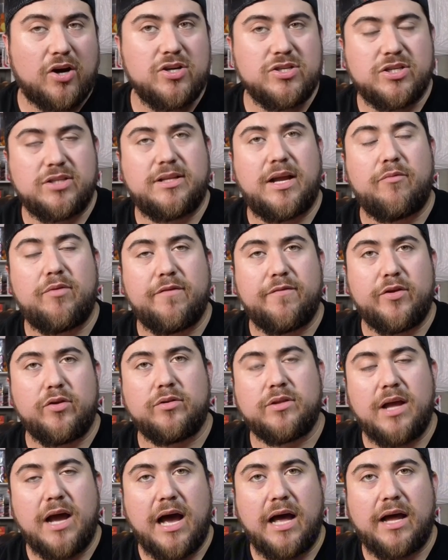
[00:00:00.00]
that
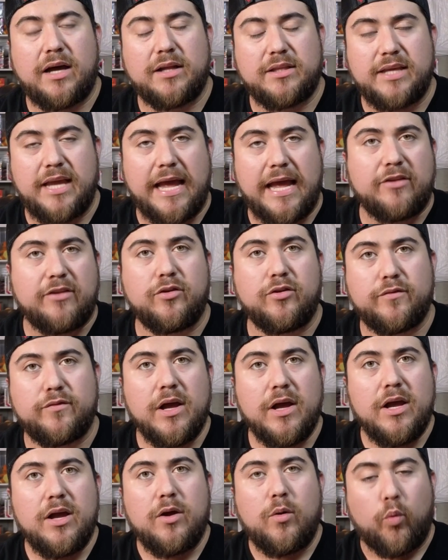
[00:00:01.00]
revealed at the end of
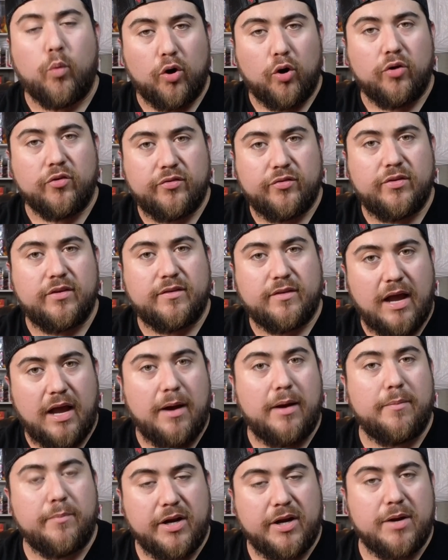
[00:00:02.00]
Worlds is
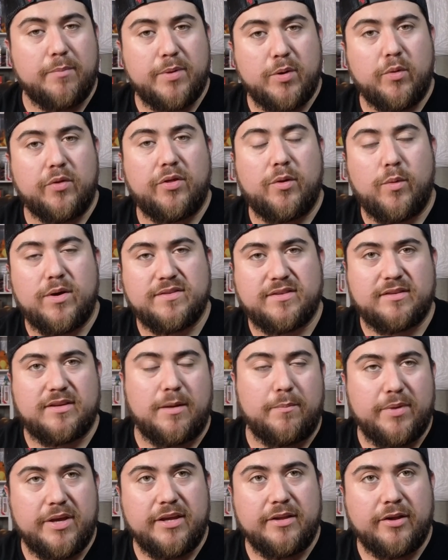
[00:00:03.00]
going to be one of the ones that's going to
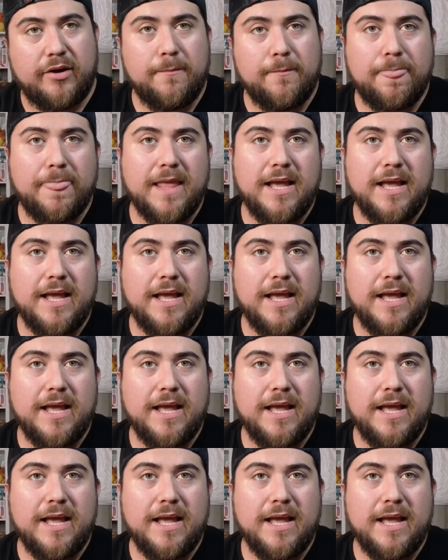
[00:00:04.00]
be in there.